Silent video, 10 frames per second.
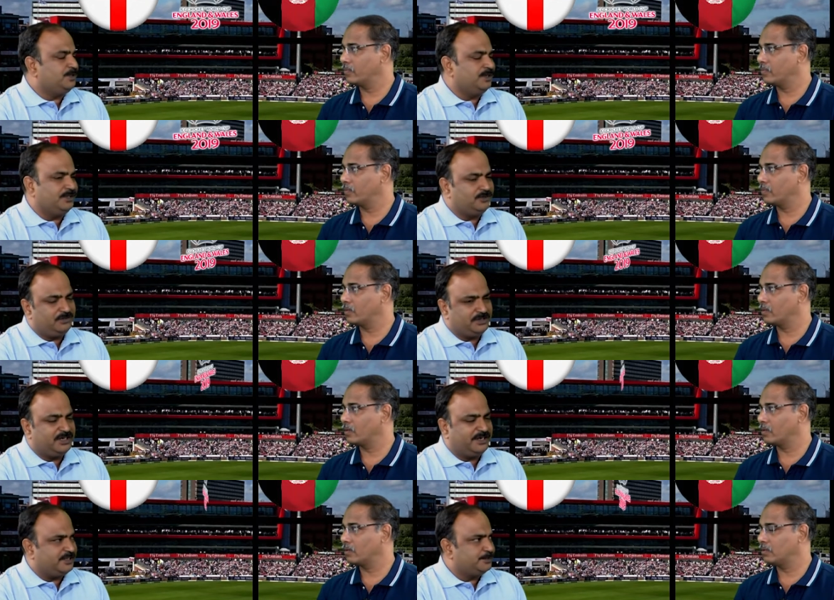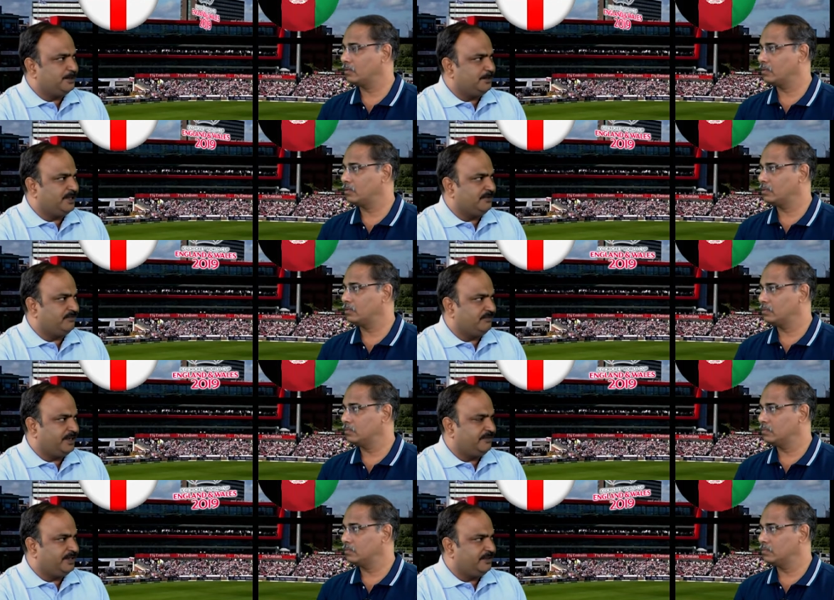Speaker 1: been like you know England has been playing
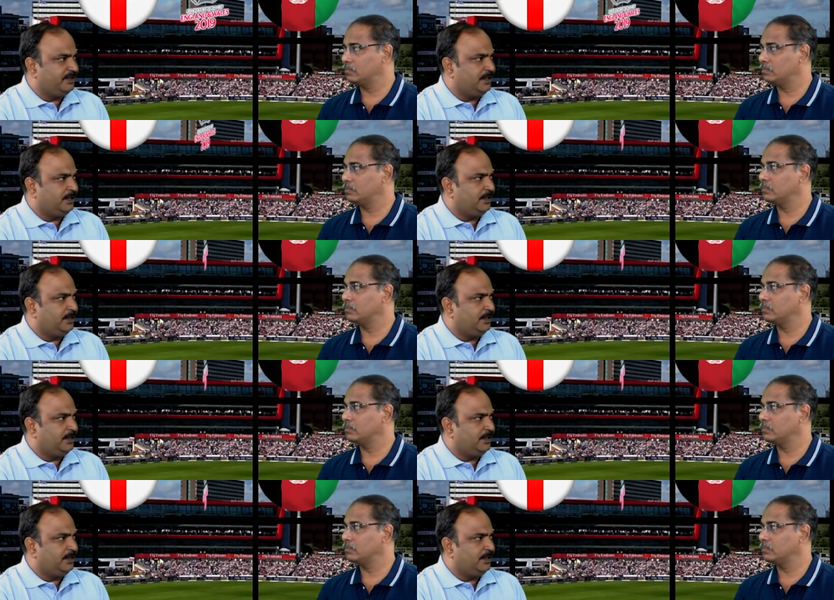very very well.